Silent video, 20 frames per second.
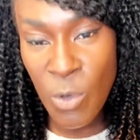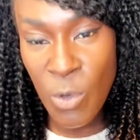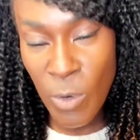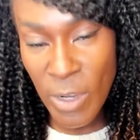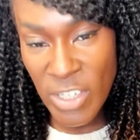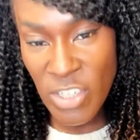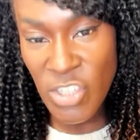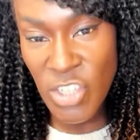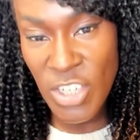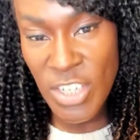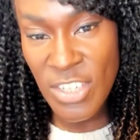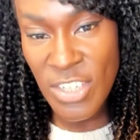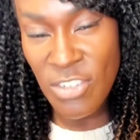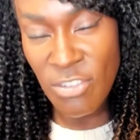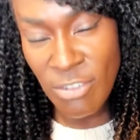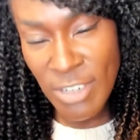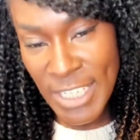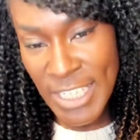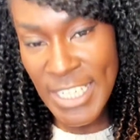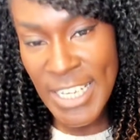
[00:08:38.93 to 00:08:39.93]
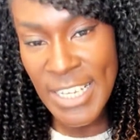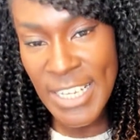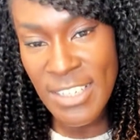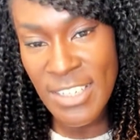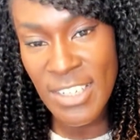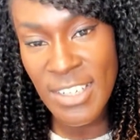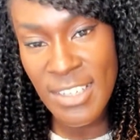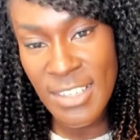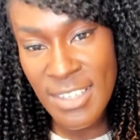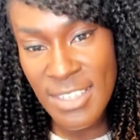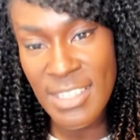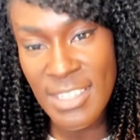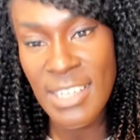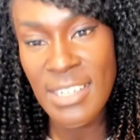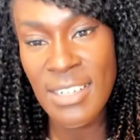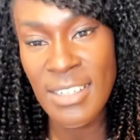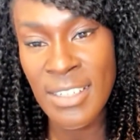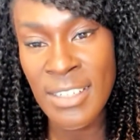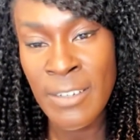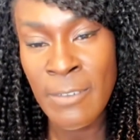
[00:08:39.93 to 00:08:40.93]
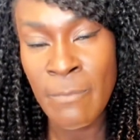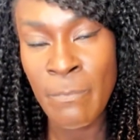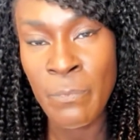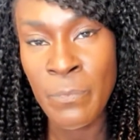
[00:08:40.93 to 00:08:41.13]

questions you really need to consider.